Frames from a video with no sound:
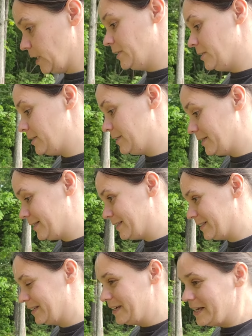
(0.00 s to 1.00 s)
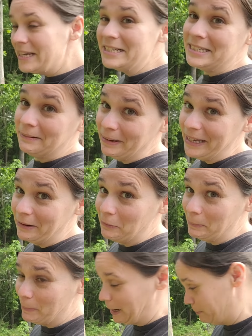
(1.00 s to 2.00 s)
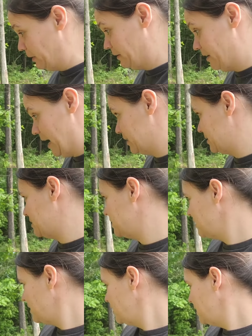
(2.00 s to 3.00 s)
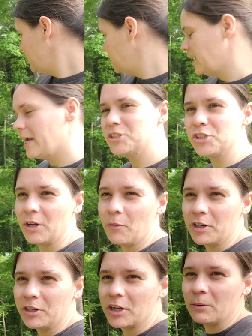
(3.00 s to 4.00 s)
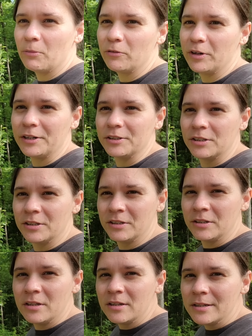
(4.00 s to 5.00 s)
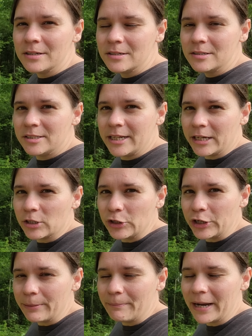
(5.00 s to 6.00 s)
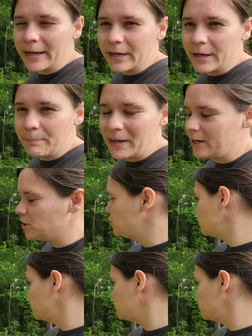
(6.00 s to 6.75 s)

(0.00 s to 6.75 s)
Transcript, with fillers: to me it went by pretty fast. Actually, I wanted to come over here and take a look at my uh, pear